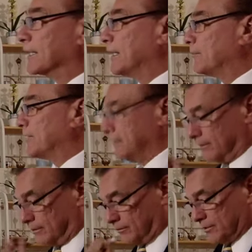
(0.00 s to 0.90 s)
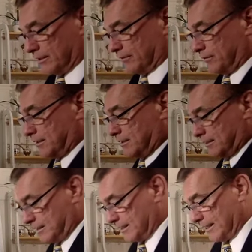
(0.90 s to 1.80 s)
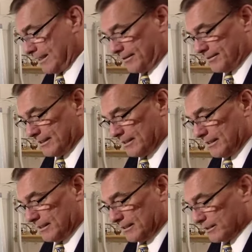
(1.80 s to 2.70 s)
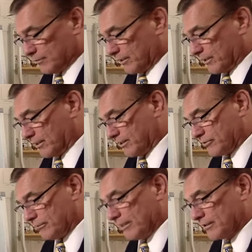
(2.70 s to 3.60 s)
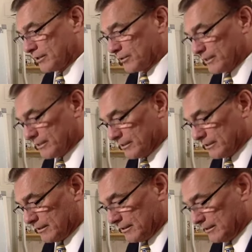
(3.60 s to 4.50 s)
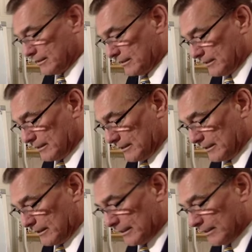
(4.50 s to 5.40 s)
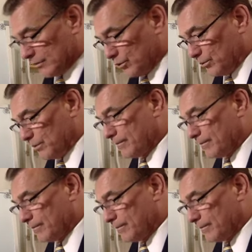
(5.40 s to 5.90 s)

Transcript: Lab, then do so now, because we're going to go straight on to question 2.